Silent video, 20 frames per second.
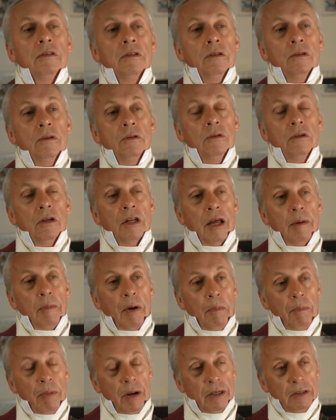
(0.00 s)
to claim
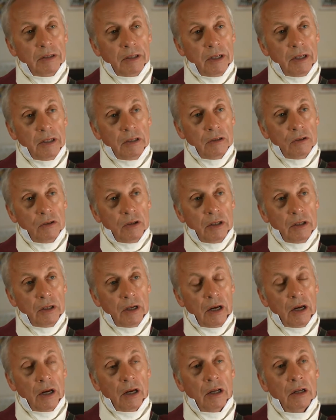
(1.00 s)
our place in history
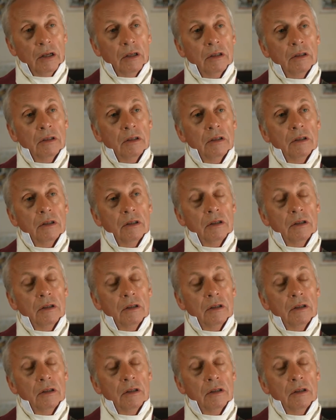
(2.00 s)
and